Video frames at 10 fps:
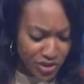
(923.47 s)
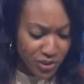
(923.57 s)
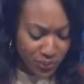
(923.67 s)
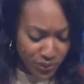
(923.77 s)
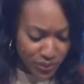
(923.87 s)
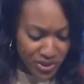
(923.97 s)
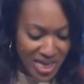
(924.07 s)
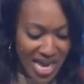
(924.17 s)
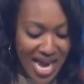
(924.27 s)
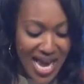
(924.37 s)
to the root,
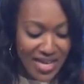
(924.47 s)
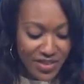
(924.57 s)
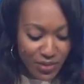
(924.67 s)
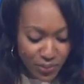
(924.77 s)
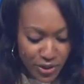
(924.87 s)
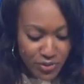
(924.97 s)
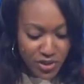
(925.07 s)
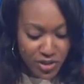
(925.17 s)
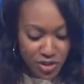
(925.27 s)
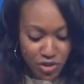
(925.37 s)
and the root
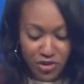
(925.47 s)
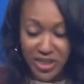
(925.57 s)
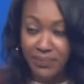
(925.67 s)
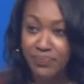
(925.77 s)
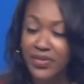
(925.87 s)
to the tree.